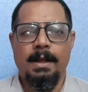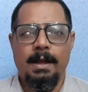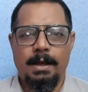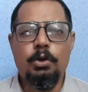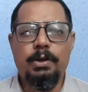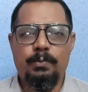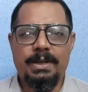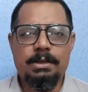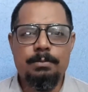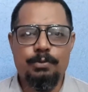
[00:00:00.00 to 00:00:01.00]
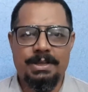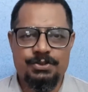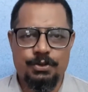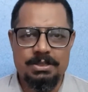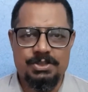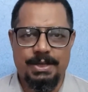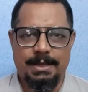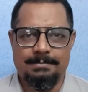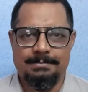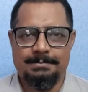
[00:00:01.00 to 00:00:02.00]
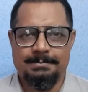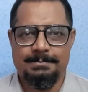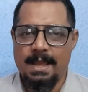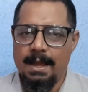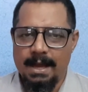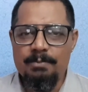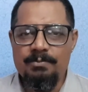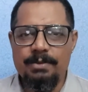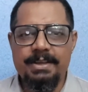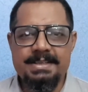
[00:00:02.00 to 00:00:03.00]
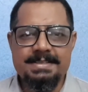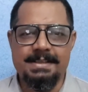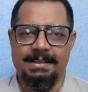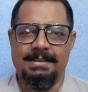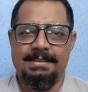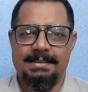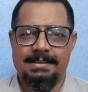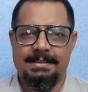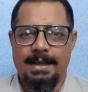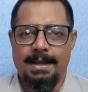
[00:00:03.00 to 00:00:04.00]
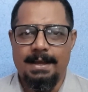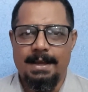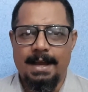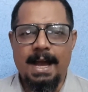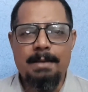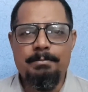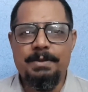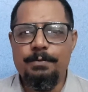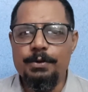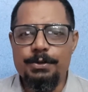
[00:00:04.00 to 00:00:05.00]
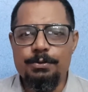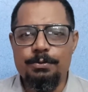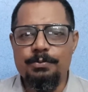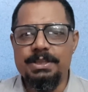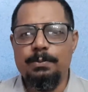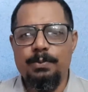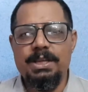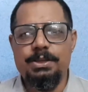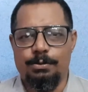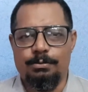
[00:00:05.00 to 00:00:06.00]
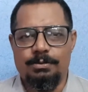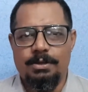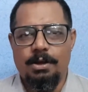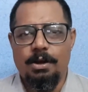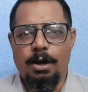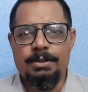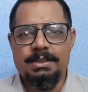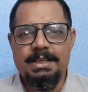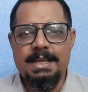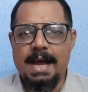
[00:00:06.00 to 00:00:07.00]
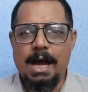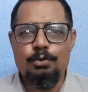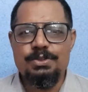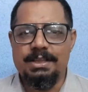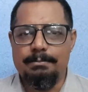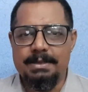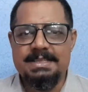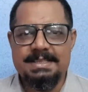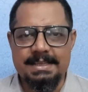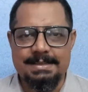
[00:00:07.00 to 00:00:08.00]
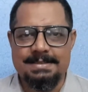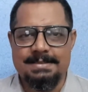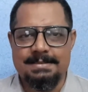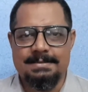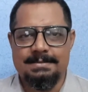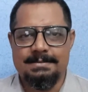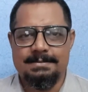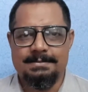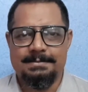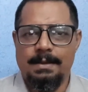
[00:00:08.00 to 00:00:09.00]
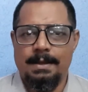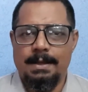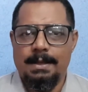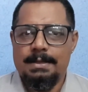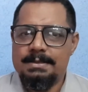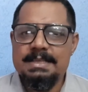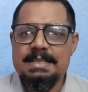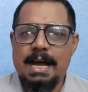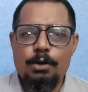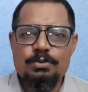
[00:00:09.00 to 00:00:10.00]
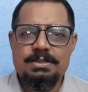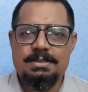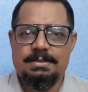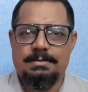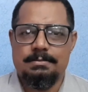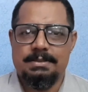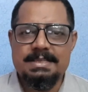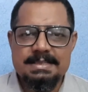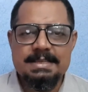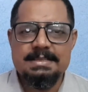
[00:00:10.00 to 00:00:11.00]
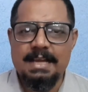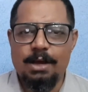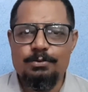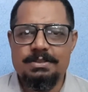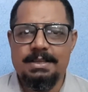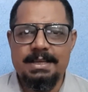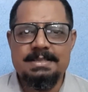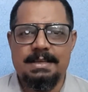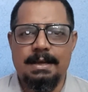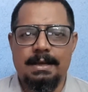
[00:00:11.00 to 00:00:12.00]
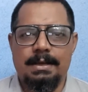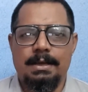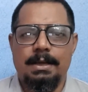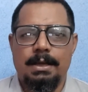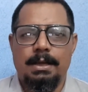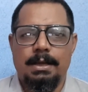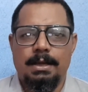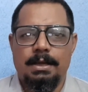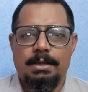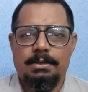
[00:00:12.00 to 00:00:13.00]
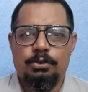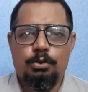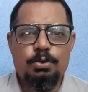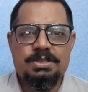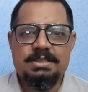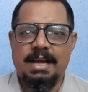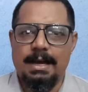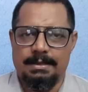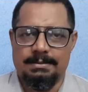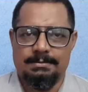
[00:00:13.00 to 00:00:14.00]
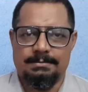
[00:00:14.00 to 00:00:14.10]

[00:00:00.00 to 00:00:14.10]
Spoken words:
Hello and welcome to Astrology. I'm Vivek Singh. I'm before you with a video on the house number 6. This house, the sixth house, is a Dusthan.